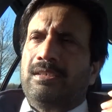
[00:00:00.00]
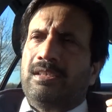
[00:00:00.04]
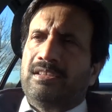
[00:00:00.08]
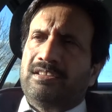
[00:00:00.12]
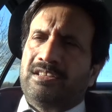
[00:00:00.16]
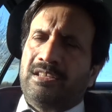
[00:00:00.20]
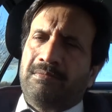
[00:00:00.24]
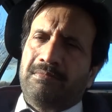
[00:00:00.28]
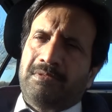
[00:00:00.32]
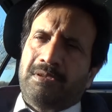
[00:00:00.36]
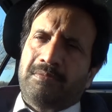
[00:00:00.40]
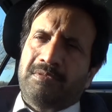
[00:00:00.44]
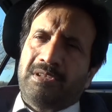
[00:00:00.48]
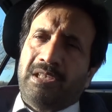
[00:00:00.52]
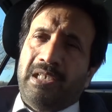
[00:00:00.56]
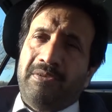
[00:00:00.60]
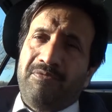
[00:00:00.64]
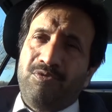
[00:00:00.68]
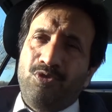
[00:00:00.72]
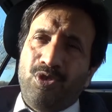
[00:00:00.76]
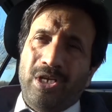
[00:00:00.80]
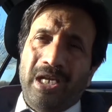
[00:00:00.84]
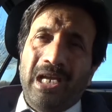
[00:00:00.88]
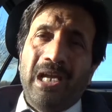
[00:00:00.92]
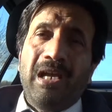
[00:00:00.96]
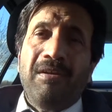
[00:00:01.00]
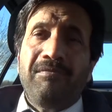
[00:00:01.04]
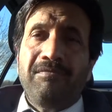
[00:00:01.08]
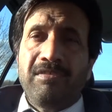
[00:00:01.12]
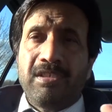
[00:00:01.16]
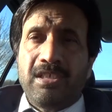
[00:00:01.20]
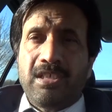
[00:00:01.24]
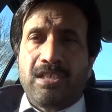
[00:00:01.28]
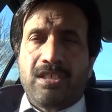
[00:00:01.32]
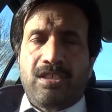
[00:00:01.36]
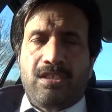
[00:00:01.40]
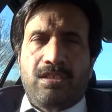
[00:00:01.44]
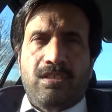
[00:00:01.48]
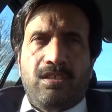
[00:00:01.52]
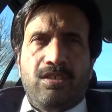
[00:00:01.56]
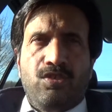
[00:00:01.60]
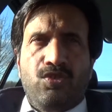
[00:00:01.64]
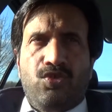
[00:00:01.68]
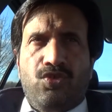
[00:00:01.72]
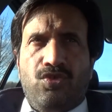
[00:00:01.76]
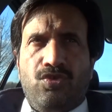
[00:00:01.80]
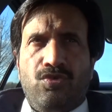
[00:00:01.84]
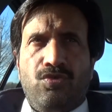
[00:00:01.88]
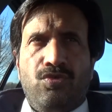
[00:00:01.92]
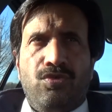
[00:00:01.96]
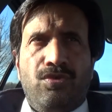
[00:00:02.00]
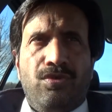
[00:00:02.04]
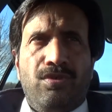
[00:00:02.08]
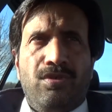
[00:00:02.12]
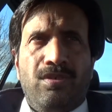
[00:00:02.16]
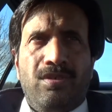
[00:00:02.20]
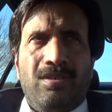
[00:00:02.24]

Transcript: the symptoms and if you have these you should